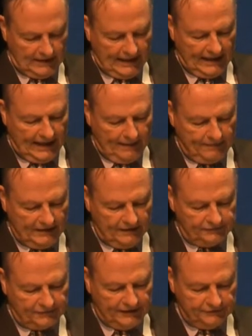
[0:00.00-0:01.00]

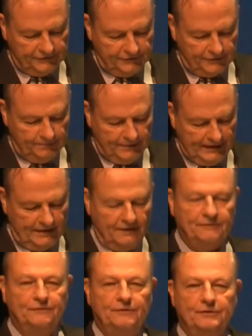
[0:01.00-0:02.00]
Happiness isn't to be
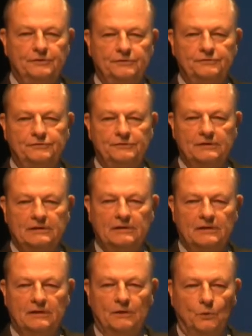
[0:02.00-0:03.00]
confused
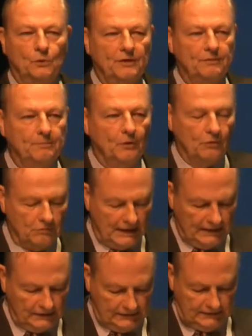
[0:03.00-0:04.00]
with
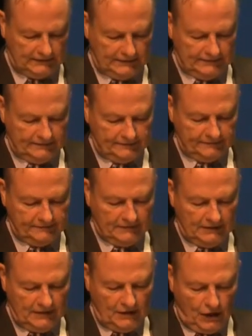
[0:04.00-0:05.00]
morality.
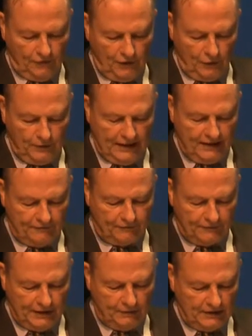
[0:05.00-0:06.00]
Although we hear
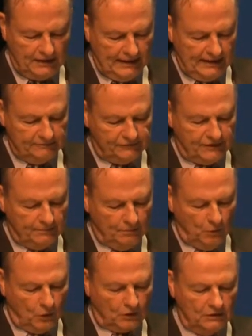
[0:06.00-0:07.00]
frequent claims that
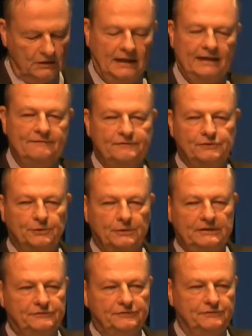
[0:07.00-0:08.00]
moral life
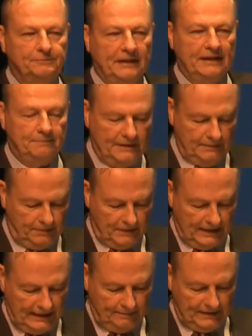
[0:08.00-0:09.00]
choices make people
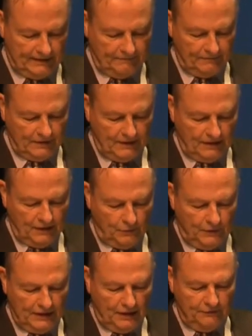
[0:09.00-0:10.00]
happy,
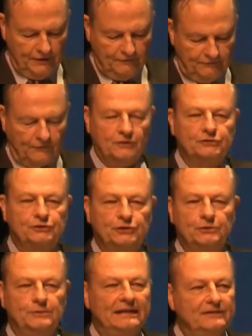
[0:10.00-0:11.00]
we know that
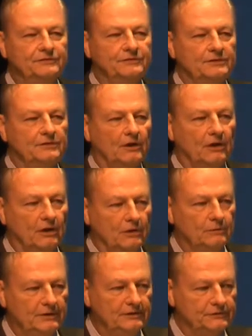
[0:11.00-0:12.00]
virtue isn't
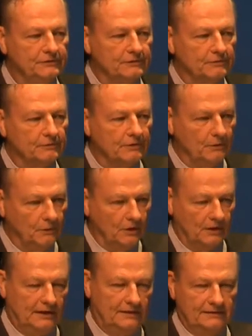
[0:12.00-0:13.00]
always rewarded.